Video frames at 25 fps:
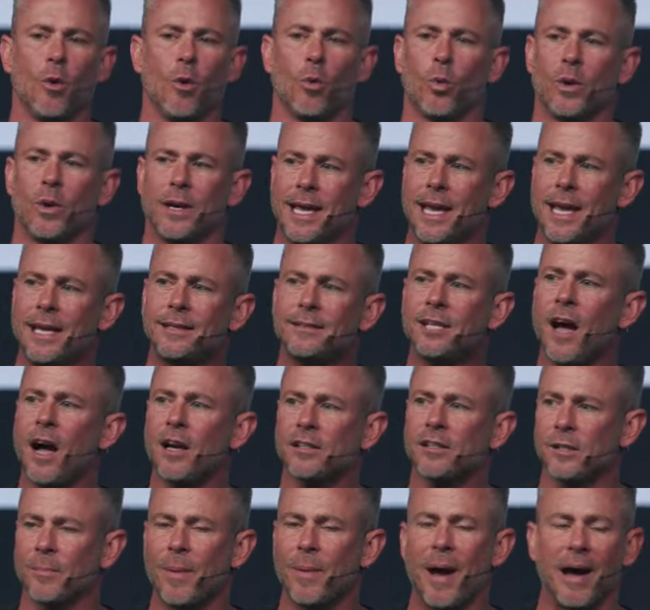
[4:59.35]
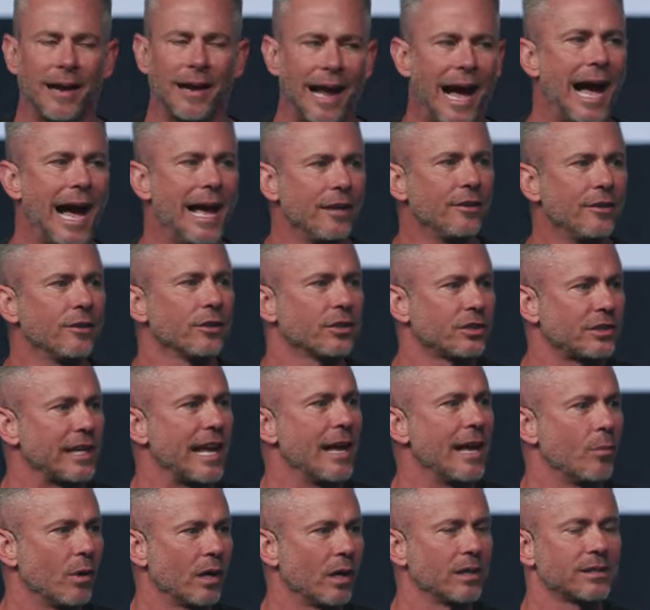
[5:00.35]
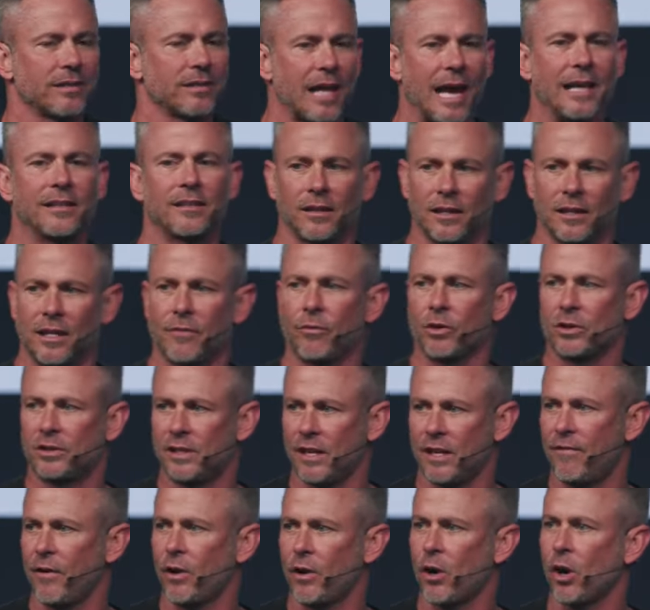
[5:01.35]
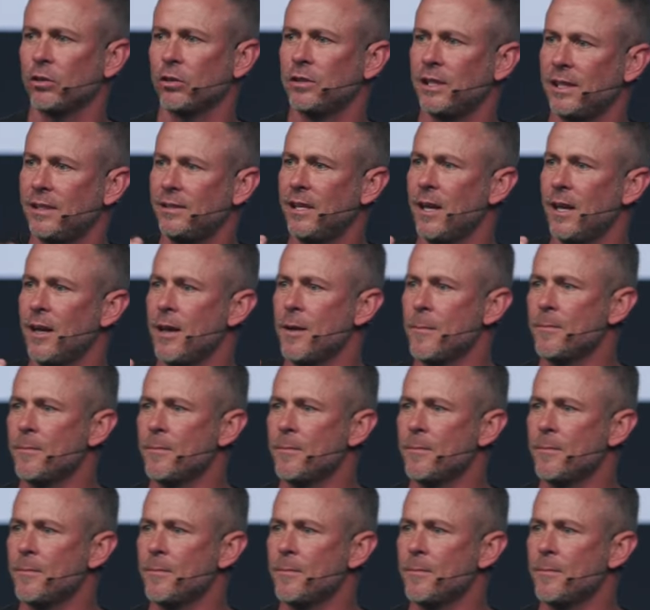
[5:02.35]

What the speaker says: when he talks about, I understand what it's like to live with difficulties,